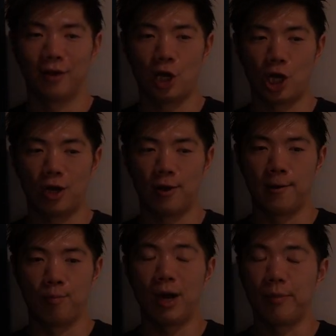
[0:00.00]

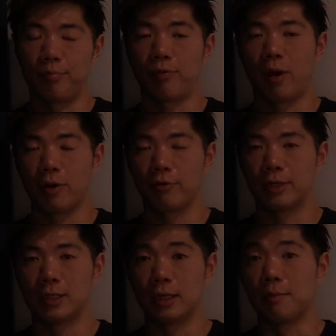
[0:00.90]
my
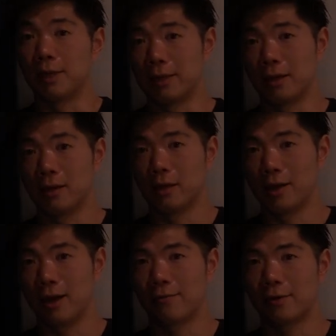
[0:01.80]
priority in my daily
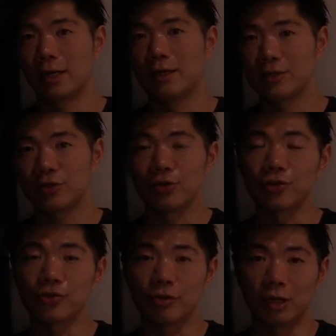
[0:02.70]
life is to
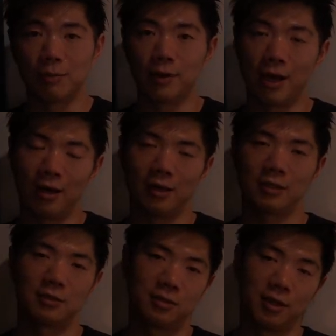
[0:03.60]
sleep
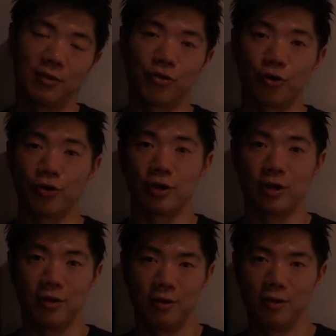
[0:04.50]
at
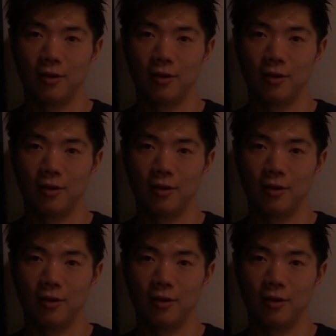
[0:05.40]
10:30,